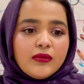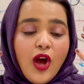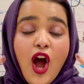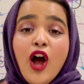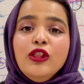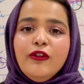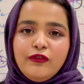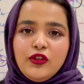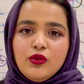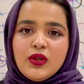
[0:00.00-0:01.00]

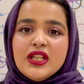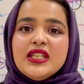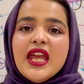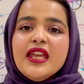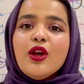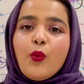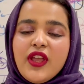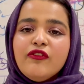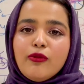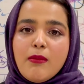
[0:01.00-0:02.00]
of you can take away
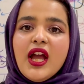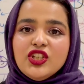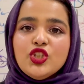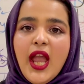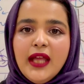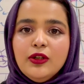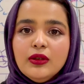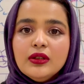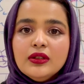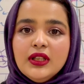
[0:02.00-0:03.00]
from my channel,